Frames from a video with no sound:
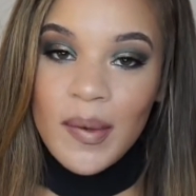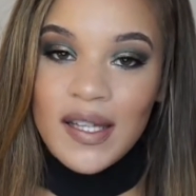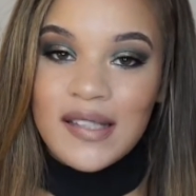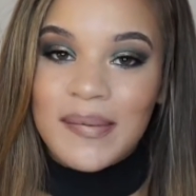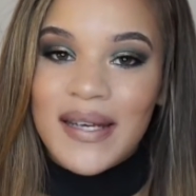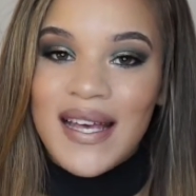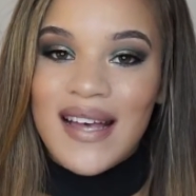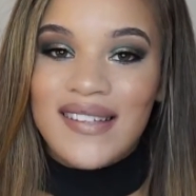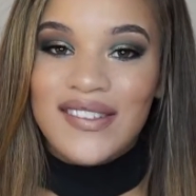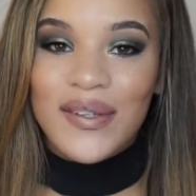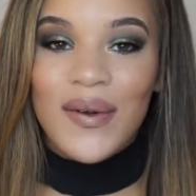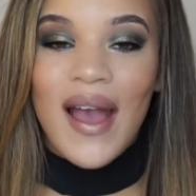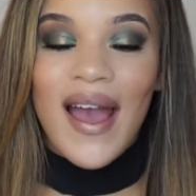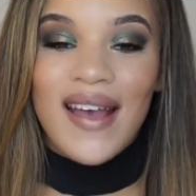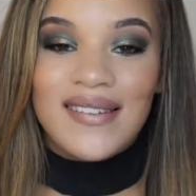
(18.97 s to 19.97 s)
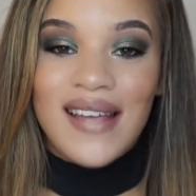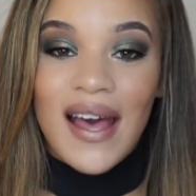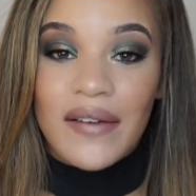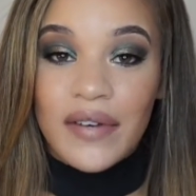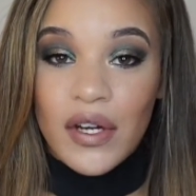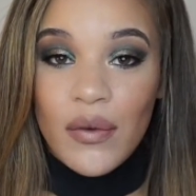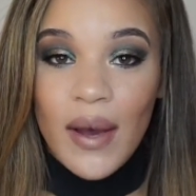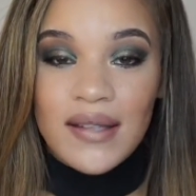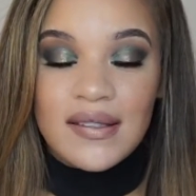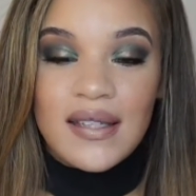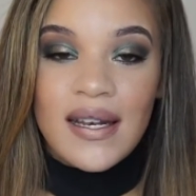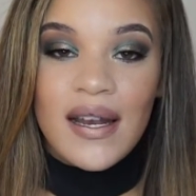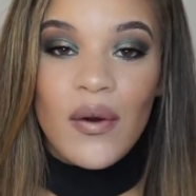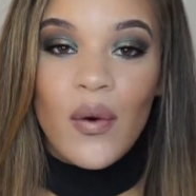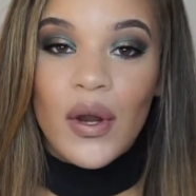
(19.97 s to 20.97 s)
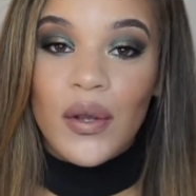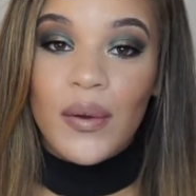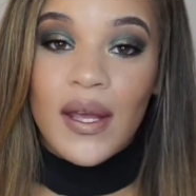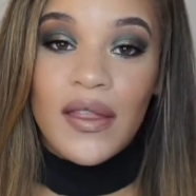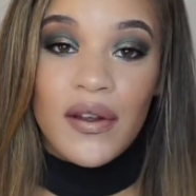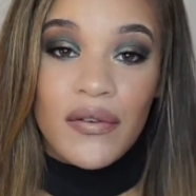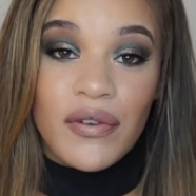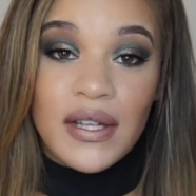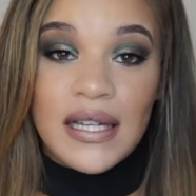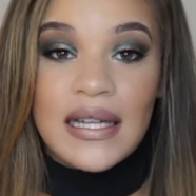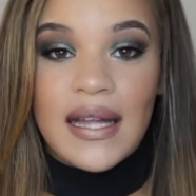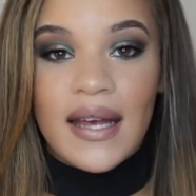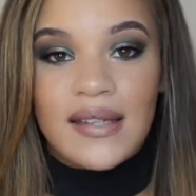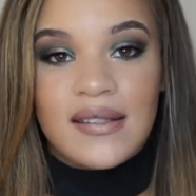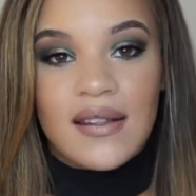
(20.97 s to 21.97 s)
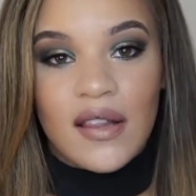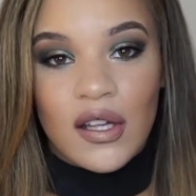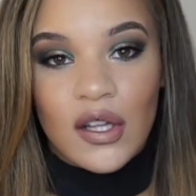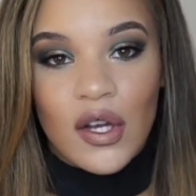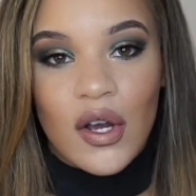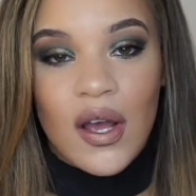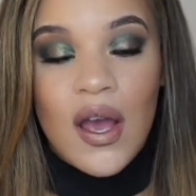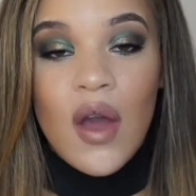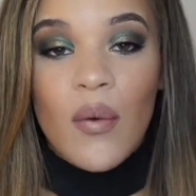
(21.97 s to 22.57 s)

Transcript: it's because you guys had requested it or you either really liked the look